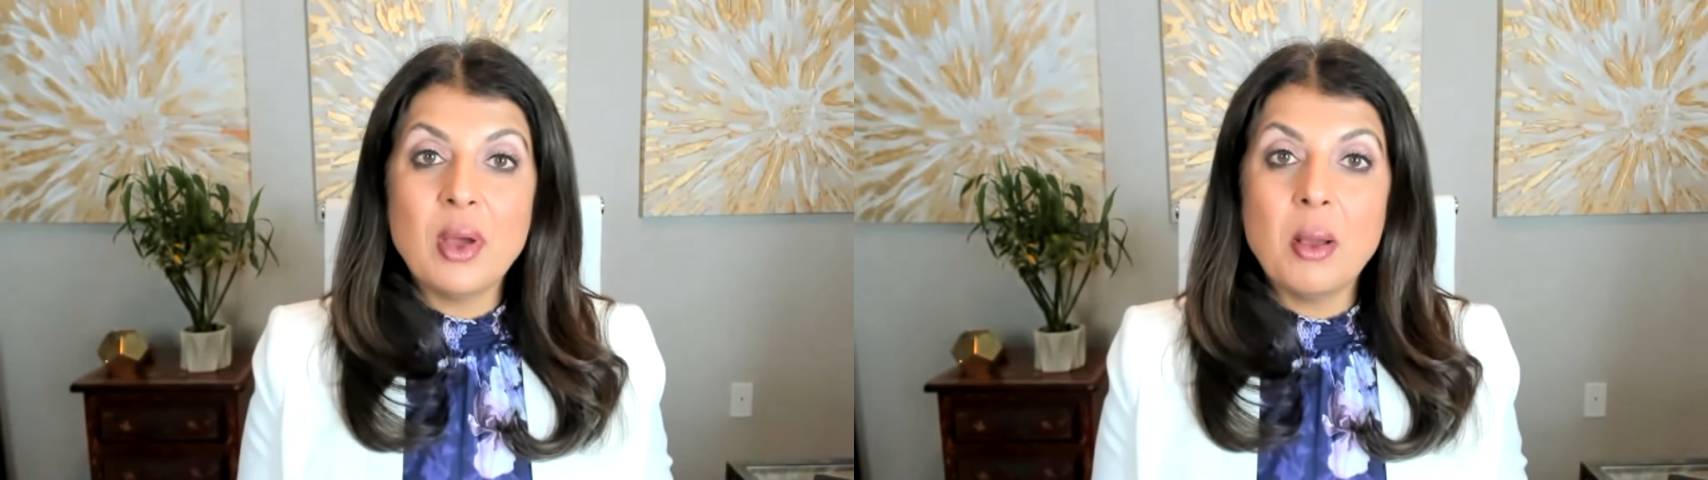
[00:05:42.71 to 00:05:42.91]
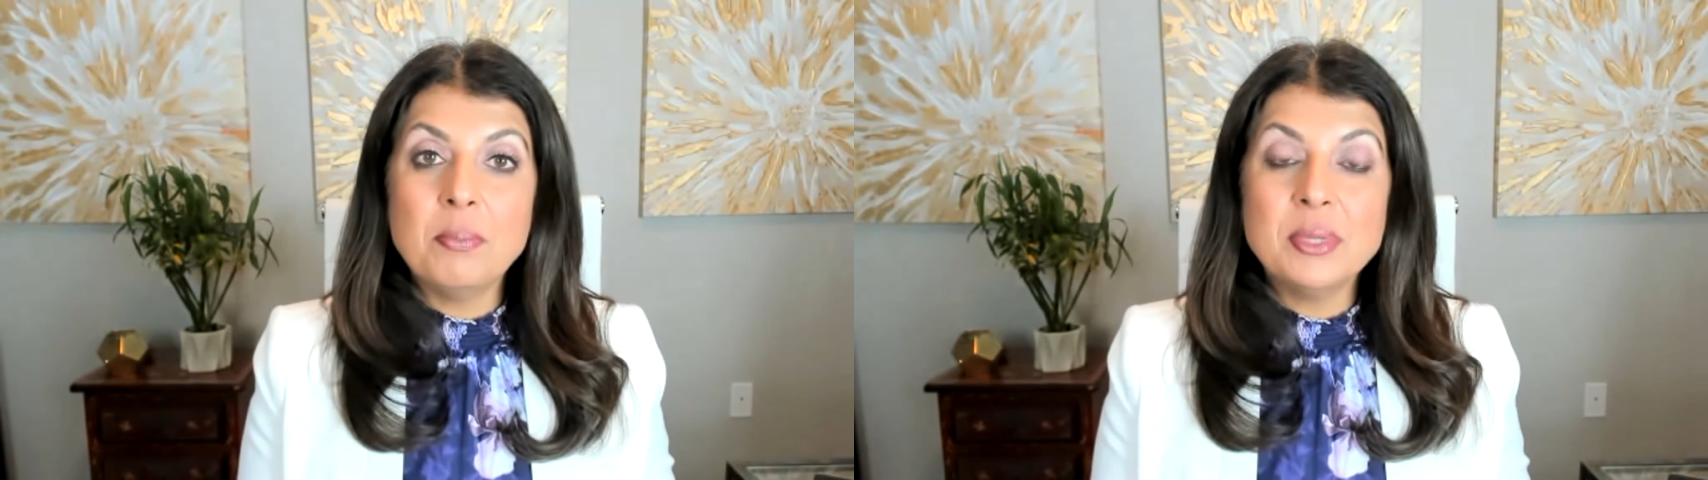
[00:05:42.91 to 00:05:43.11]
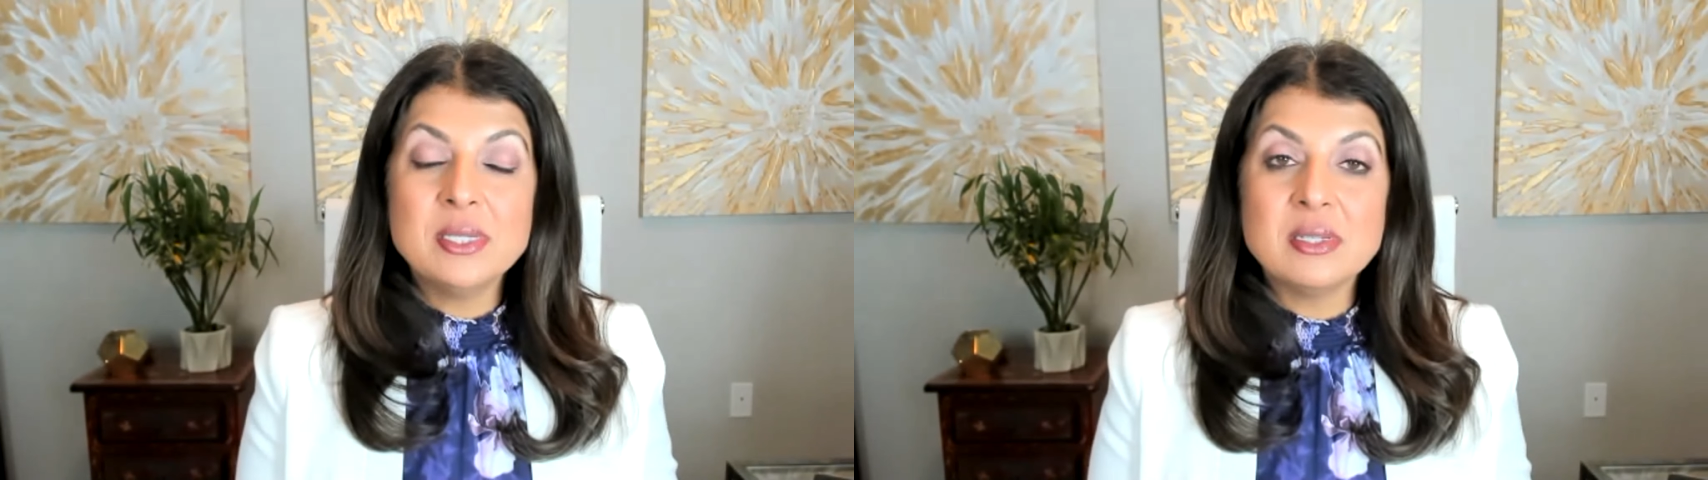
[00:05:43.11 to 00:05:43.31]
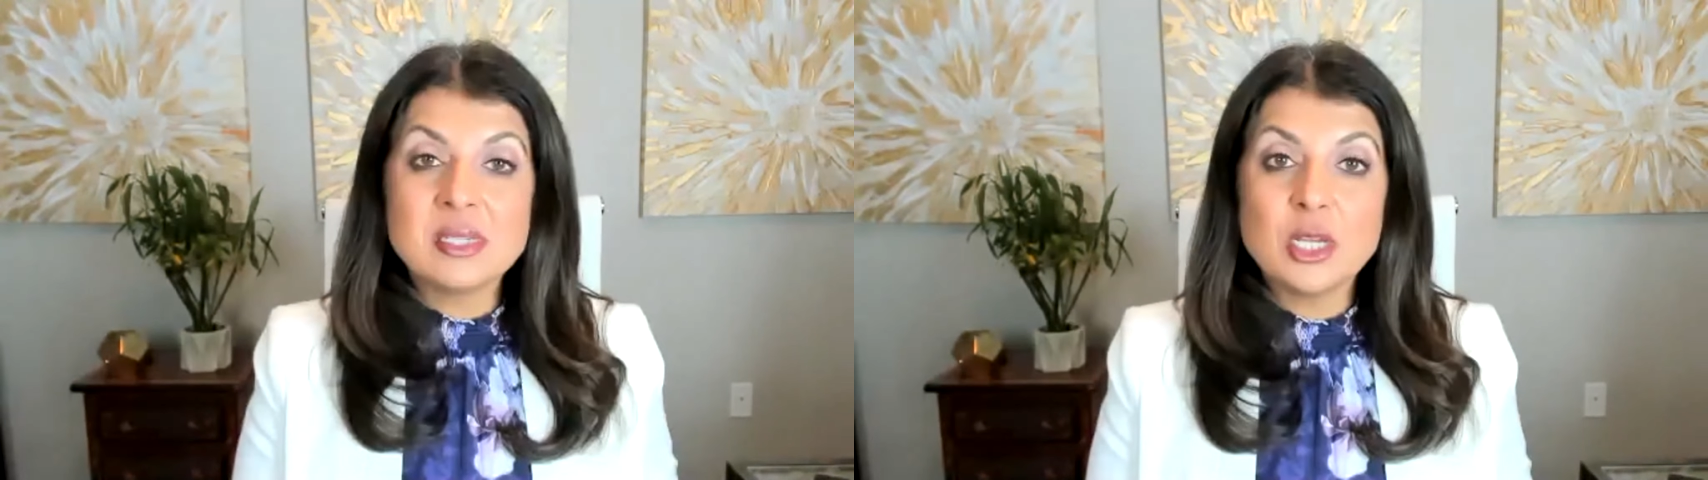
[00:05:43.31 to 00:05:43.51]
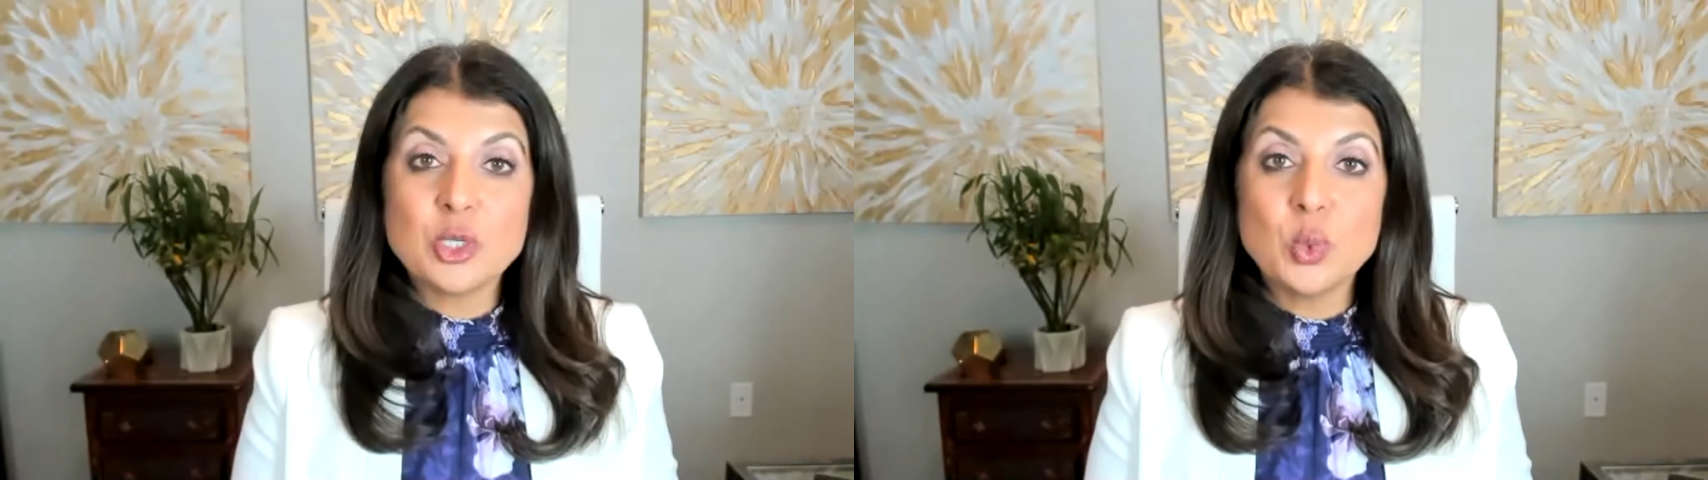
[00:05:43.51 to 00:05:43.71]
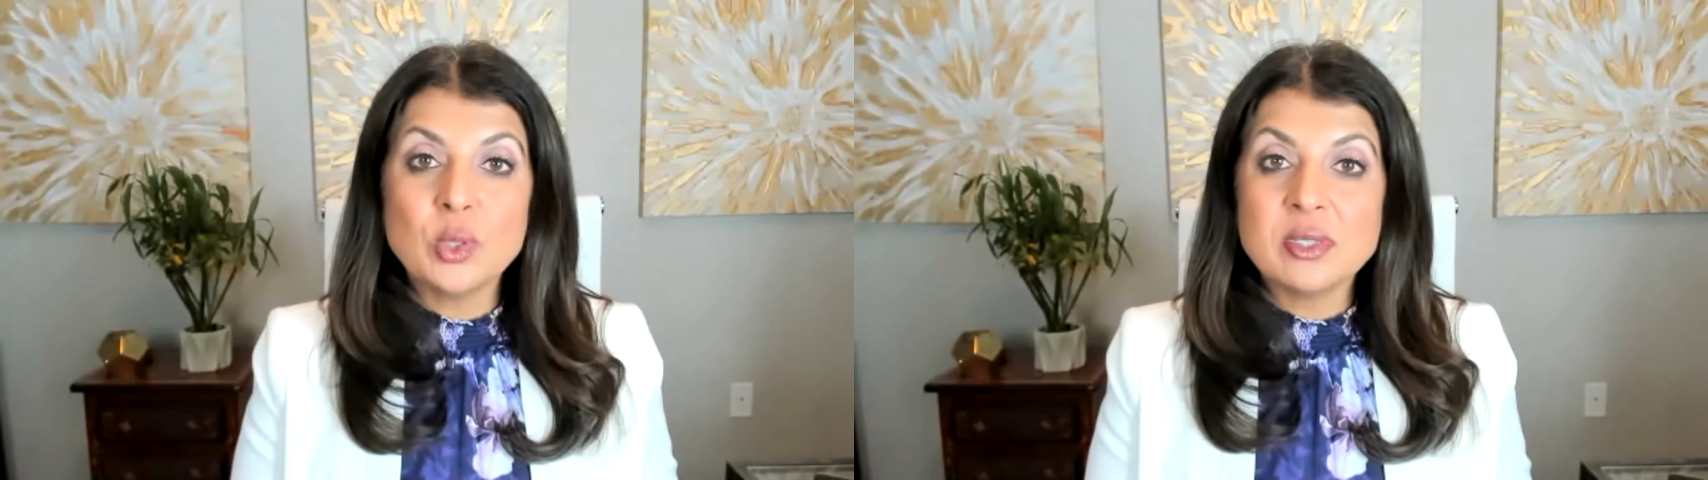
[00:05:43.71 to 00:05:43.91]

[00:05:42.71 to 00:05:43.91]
a busy schedule.